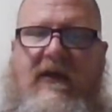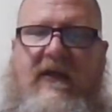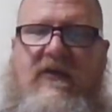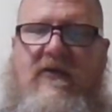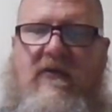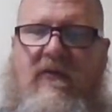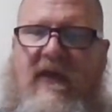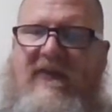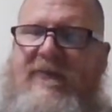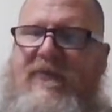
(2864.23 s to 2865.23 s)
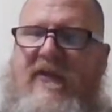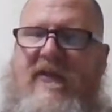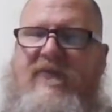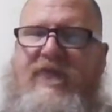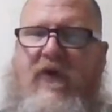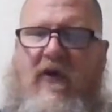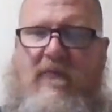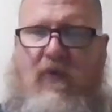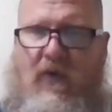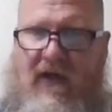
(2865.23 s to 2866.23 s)
you're going to have to put in far
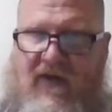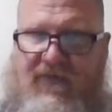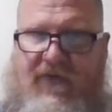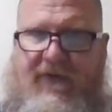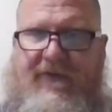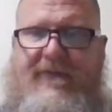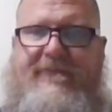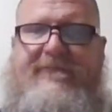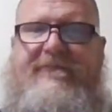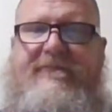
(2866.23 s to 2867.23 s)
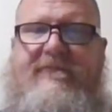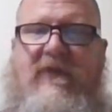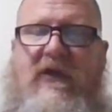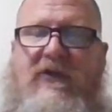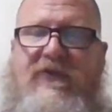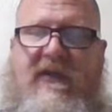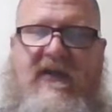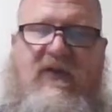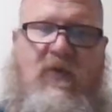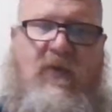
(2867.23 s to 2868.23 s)
more effort to get
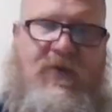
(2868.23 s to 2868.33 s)
a lower